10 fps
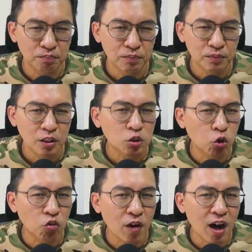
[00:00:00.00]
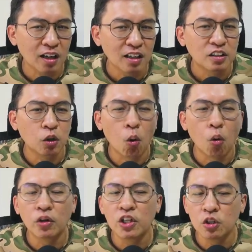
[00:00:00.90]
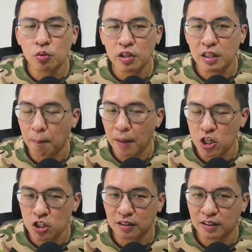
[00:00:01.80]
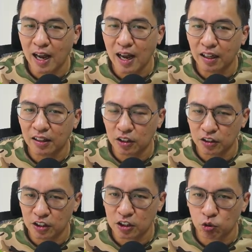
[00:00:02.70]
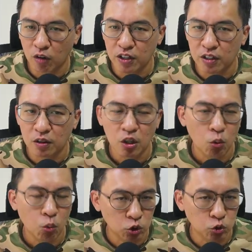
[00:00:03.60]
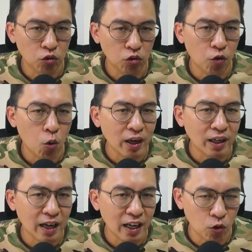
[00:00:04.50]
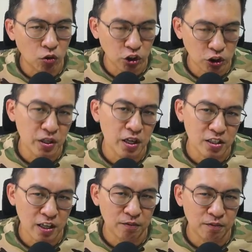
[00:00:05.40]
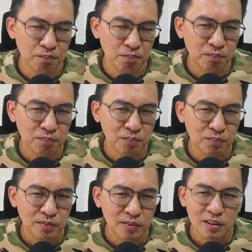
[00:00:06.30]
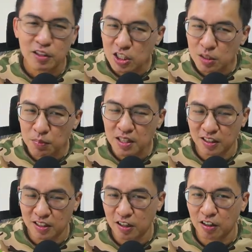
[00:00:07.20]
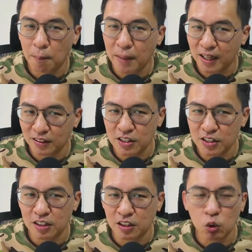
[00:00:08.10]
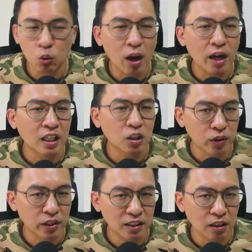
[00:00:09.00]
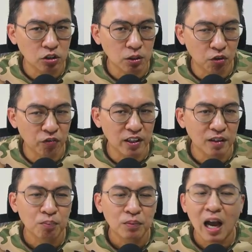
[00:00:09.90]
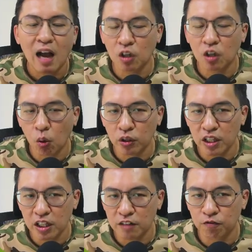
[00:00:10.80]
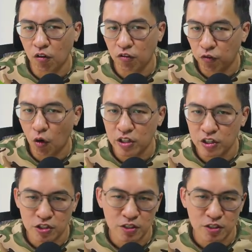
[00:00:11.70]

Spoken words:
So far, the only unit that measured 936 square feet was sold for 1946 PSF. This means the seller made a decent 228,000 profit after holding it for 4 years.